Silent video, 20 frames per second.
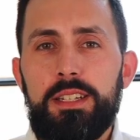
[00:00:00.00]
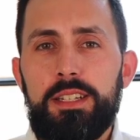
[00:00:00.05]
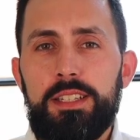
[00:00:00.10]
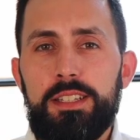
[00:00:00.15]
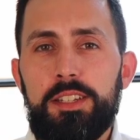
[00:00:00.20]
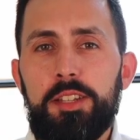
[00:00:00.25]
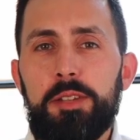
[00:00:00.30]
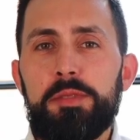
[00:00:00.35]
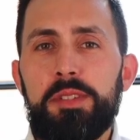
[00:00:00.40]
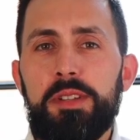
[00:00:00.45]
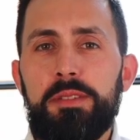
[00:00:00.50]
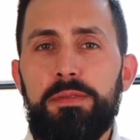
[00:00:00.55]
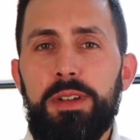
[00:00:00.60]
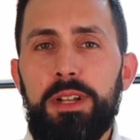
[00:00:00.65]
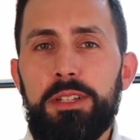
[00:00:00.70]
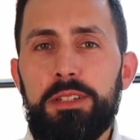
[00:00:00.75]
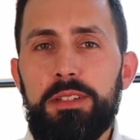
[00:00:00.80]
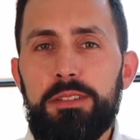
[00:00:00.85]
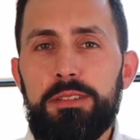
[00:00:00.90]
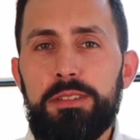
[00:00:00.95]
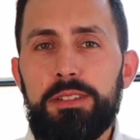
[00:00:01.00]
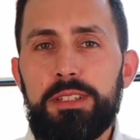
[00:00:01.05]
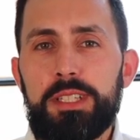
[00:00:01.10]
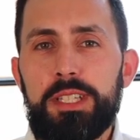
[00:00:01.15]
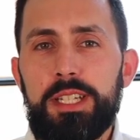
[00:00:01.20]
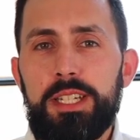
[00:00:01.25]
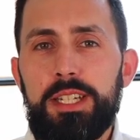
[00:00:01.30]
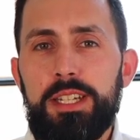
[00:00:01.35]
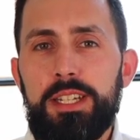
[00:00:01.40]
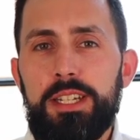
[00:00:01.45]
In terms of
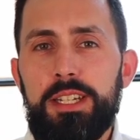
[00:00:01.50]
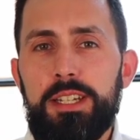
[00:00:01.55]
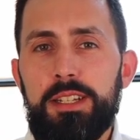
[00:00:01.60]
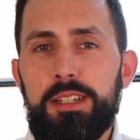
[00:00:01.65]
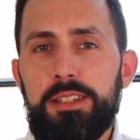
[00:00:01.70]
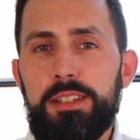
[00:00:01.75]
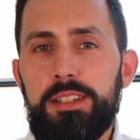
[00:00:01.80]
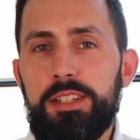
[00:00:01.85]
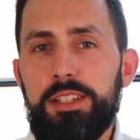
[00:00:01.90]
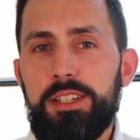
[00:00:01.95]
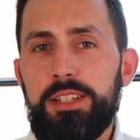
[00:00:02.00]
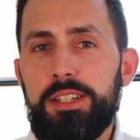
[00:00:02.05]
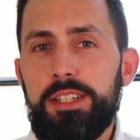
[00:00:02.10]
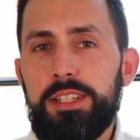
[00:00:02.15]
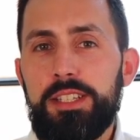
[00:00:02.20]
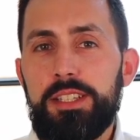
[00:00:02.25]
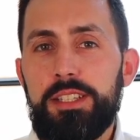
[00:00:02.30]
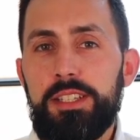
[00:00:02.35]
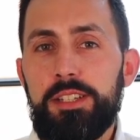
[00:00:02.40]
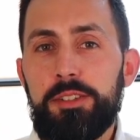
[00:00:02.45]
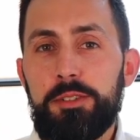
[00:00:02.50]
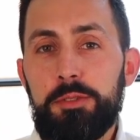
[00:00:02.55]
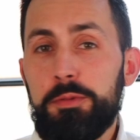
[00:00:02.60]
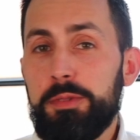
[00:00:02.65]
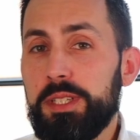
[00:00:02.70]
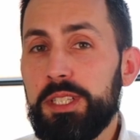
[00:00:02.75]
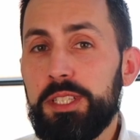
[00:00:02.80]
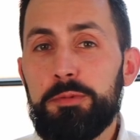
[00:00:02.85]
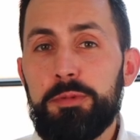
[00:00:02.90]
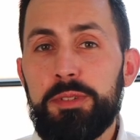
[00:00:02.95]
outlook, the year
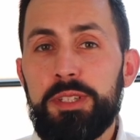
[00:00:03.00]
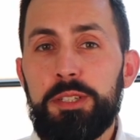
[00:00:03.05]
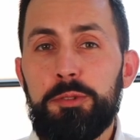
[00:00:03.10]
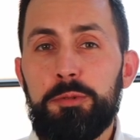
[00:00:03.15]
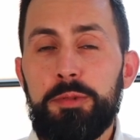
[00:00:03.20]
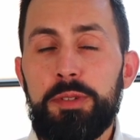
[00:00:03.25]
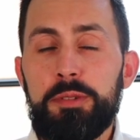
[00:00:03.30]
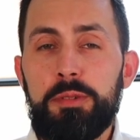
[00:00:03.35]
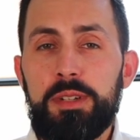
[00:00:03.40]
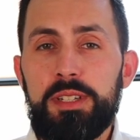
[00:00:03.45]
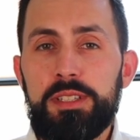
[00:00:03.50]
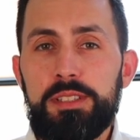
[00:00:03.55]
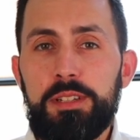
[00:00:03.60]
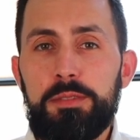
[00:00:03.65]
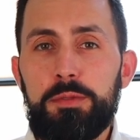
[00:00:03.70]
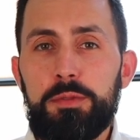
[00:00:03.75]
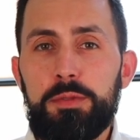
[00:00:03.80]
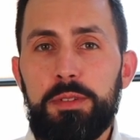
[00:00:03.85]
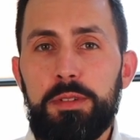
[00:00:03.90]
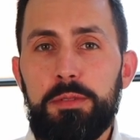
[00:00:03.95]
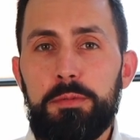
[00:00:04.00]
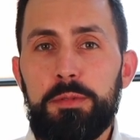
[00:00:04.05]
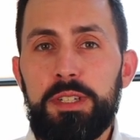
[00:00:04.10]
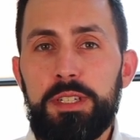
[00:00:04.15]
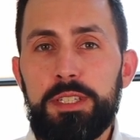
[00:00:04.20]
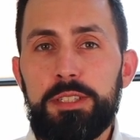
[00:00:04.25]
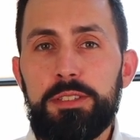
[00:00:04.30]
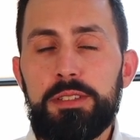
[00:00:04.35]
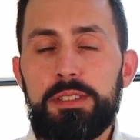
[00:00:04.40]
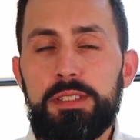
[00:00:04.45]
2023 was off to a
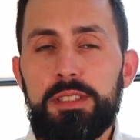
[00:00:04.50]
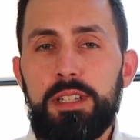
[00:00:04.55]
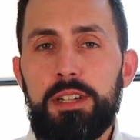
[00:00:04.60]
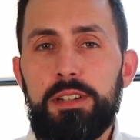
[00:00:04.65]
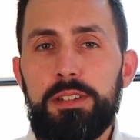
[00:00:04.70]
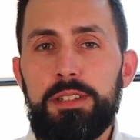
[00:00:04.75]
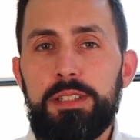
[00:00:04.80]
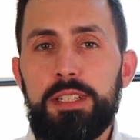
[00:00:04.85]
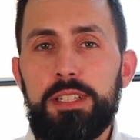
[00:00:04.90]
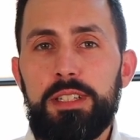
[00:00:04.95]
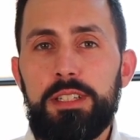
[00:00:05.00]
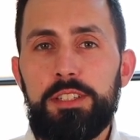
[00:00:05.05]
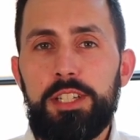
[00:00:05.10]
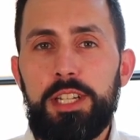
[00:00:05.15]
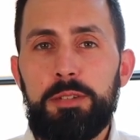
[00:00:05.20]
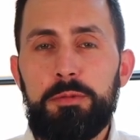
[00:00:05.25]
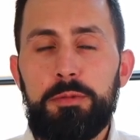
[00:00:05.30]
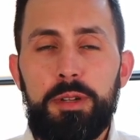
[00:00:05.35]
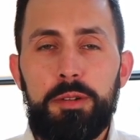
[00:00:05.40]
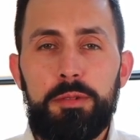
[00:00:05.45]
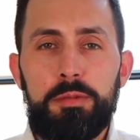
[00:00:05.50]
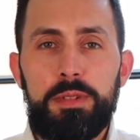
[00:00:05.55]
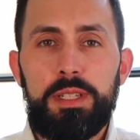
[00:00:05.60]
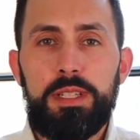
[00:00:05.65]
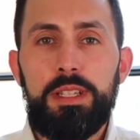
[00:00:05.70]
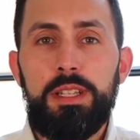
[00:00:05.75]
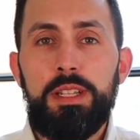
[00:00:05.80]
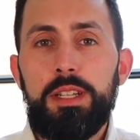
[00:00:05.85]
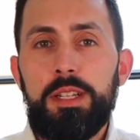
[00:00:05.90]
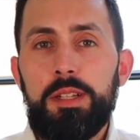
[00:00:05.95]
really good start in
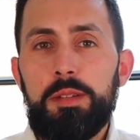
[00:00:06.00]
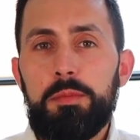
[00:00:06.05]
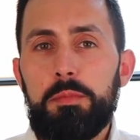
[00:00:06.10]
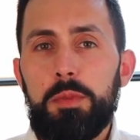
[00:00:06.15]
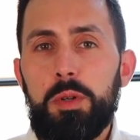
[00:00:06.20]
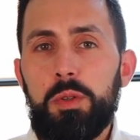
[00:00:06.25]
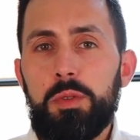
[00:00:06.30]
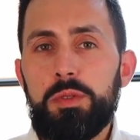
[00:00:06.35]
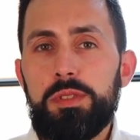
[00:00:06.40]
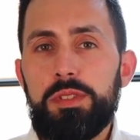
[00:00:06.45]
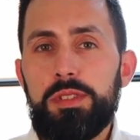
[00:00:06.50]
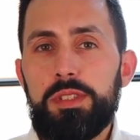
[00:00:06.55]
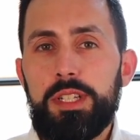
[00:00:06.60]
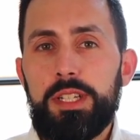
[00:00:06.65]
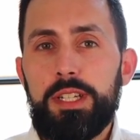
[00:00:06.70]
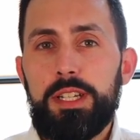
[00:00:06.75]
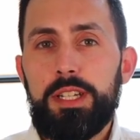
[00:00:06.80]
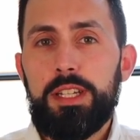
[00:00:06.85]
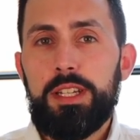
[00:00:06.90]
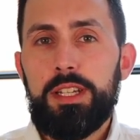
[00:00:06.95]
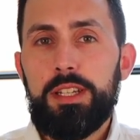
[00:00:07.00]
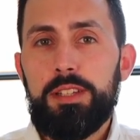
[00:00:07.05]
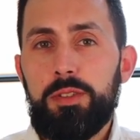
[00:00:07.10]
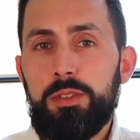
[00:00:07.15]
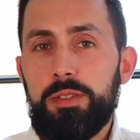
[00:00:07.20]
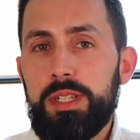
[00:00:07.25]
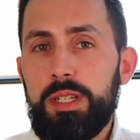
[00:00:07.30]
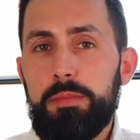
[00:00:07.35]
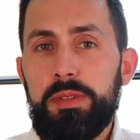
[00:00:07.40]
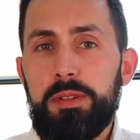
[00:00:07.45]
January. Most
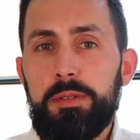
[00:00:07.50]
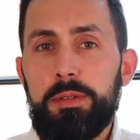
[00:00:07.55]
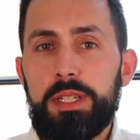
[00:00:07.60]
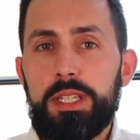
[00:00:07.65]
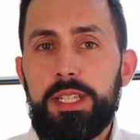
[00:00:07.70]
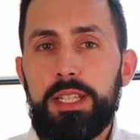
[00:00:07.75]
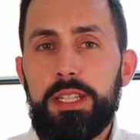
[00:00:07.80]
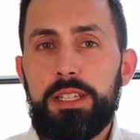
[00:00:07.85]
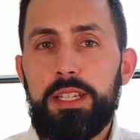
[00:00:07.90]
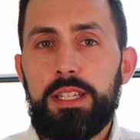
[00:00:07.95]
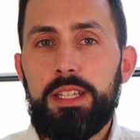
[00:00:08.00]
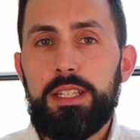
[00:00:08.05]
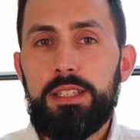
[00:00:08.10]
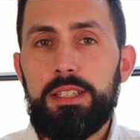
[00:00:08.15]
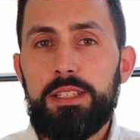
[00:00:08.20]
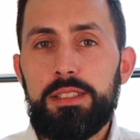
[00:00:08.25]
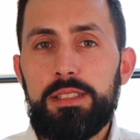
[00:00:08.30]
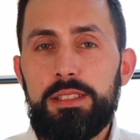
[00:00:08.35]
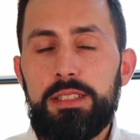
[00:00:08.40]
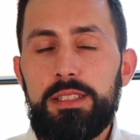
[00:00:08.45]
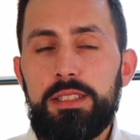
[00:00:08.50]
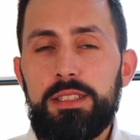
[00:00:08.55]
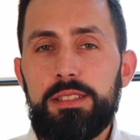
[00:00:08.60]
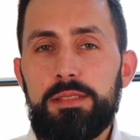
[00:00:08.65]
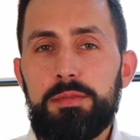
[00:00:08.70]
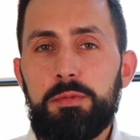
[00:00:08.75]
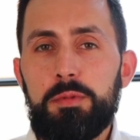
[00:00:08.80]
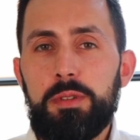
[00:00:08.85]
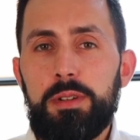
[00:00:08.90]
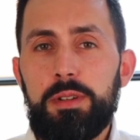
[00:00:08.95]
North American
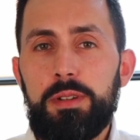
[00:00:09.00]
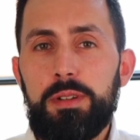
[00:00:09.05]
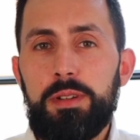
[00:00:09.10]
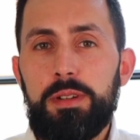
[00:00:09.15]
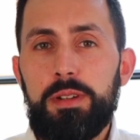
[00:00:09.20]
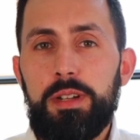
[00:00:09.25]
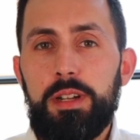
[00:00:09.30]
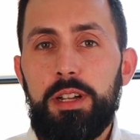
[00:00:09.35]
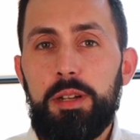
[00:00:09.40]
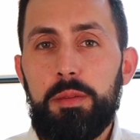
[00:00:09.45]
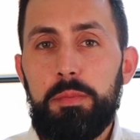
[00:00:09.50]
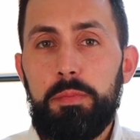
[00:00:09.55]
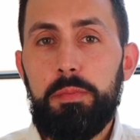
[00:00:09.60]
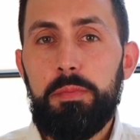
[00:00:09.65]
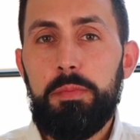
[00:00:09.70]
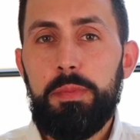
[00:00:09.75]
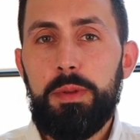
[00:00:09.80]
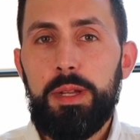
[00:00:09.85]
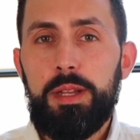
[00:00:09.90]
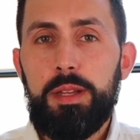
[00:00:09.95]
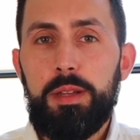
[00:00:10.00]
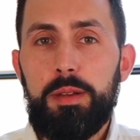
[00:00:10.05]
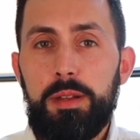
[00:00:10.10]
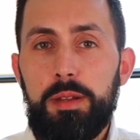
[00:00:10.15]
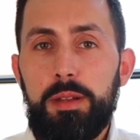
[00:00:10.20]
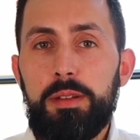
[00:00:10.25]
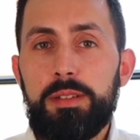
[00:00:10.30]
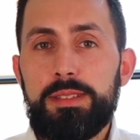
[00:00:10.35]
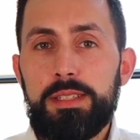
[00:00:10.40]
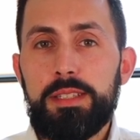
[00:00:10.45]
indices were
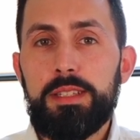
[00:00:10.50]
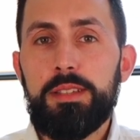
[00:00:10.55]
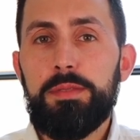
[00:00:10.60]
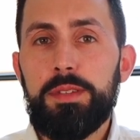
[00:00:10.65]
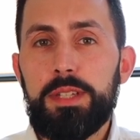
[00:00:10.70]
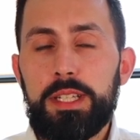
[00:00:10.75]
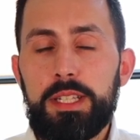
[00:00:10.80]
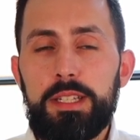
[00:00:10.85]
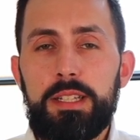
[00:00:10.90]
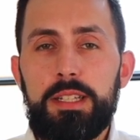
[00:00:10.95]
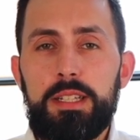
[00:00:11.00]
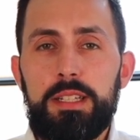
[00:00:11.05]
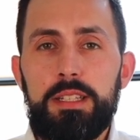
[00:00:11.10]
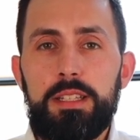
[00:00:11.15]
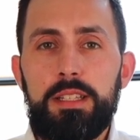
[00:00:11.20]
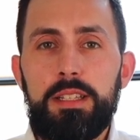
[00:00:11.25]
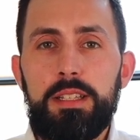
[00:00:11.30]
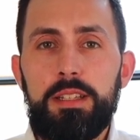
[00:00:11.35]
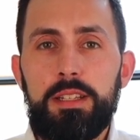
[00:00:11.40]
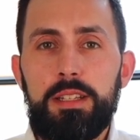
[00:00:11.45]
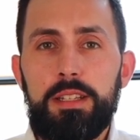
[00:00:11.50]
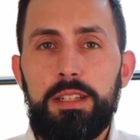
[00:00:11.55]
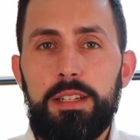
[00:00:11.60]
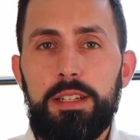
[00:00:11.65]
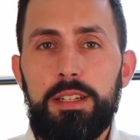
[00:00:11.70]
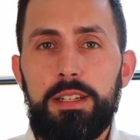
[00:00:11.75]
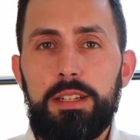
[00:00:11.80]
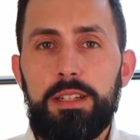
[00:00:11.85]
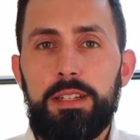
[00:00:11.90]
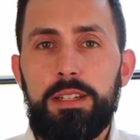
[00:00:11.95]
up significantly
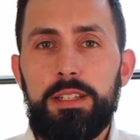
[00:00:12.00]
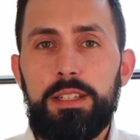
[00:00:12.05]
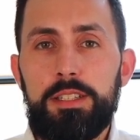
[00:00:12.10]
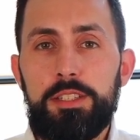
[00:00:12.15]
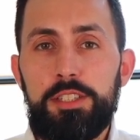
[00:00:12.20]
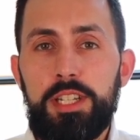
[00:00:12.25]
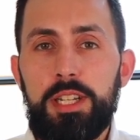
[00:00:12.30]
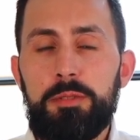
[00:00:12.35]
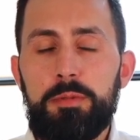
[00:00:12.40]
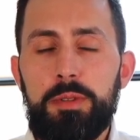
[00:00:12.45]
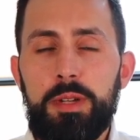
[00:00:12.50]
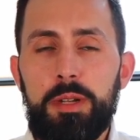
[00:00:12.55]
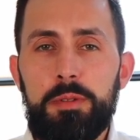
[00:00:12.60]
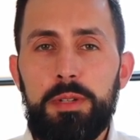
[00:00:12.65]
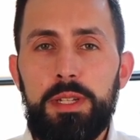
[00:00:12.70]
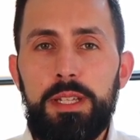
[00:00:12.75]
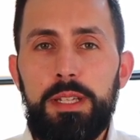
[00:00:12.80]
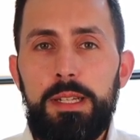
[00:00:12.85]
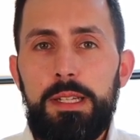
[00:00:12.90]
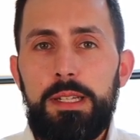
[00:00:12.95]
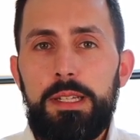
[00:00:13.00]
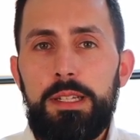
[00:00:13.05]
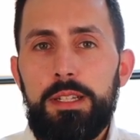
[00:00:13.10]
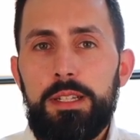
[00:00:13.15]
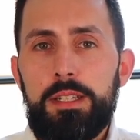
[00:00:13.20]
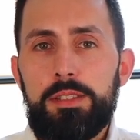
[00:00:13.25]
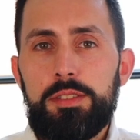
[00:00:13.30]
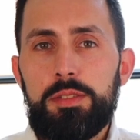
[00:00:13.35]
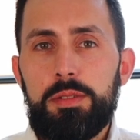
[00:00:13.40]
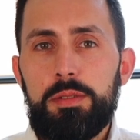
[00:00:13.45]
in January,
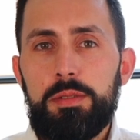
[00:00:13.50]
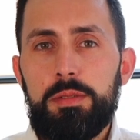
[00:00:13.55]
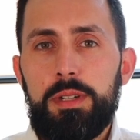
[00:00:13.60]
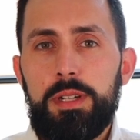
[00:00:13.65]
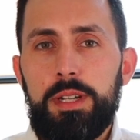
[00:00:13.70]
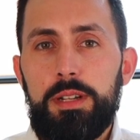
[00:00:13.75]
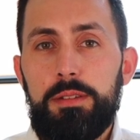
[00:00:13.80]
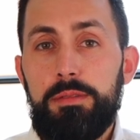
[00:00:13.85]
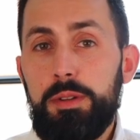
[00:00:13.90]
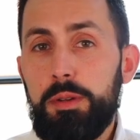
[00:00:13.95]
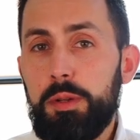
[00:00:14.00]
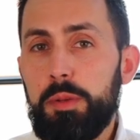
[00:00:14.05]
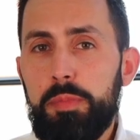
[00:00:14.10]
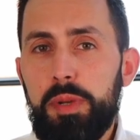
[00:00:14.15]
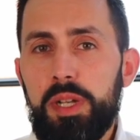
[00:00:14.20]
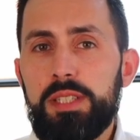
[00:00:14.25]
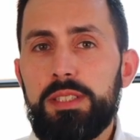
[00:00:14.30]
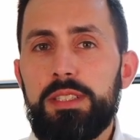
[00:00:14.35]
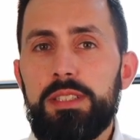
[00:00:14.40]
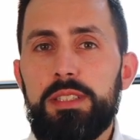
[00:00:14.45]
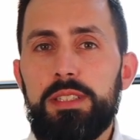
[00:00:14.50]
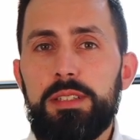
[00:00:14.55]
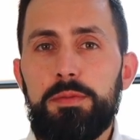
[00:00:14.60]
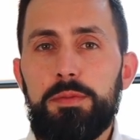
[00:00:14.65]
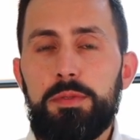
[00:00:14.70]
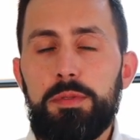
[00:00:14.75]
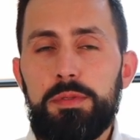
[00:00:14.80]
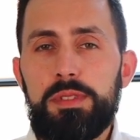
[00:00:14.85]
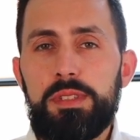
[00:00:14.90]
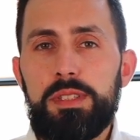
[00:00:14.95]
so very
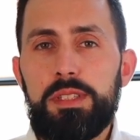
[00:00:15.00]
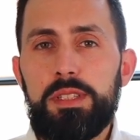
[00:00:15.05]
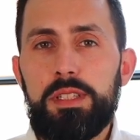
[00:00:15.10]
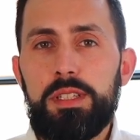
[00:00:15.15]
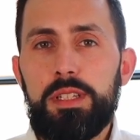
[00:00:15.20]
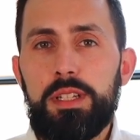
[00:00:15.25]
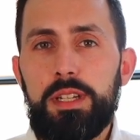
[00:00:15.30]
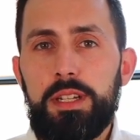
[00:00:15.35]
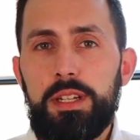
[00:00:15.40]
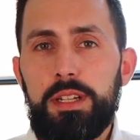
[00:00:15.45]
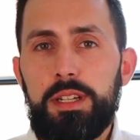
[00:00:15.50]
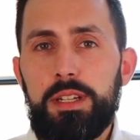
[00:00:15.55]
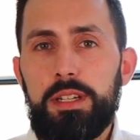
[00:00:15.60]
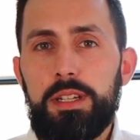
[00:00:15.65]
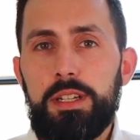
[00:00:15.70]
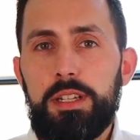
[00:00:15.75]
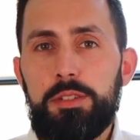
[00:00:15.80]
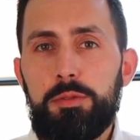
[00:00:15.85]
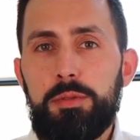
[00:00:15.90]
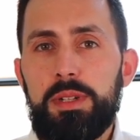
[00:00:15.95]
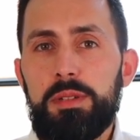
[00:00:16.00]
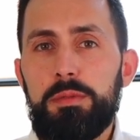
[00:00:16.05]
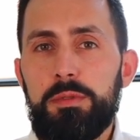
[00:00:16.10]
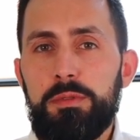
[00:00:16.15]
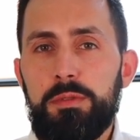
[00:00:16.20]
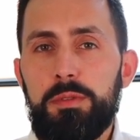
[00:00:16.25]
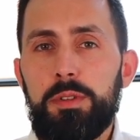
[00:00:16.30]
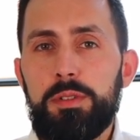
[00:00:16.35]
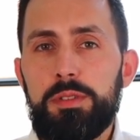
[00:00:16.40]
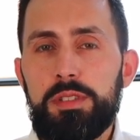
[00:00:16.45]
positive to see a trend
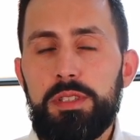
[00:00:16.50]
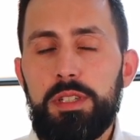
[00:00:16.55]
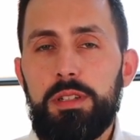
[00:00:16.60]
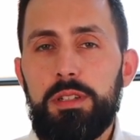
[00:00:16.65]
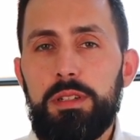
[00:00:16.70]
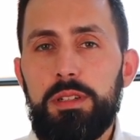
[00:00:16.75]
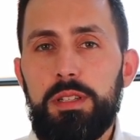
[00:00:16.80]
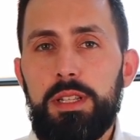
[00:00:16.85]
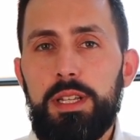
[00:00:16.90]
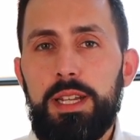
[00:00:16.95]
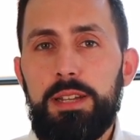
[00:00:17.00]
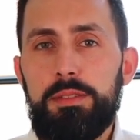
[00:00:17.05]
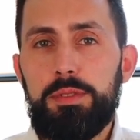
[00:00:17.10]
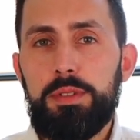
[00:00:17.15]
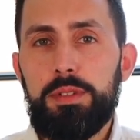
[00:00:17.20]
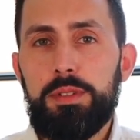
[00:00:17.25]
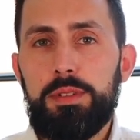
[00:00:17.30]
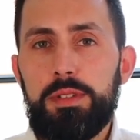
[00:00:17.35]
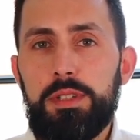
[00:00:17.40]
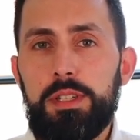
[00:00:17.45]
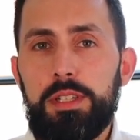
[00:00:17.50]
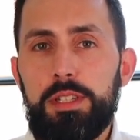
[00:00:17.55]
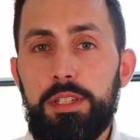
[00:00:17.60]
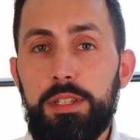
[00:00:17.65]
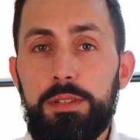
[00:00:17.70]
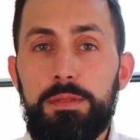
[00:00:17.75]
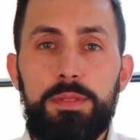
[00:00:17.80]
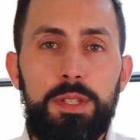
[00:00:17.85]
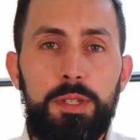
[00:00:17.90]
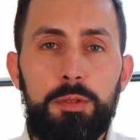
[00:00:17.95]
reversal after the
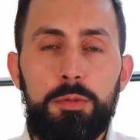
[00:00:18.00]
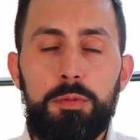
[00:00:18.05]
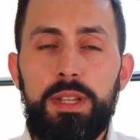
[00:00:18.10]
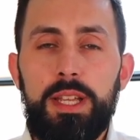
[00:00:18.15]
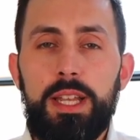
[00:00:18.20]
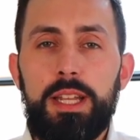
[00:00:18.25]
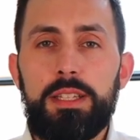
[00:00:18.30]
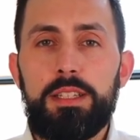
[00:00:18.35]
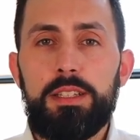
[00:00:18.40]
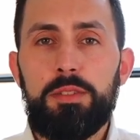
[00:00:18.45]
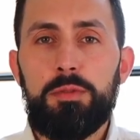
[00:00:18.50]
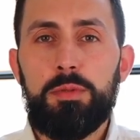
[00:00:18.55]
tough year we had in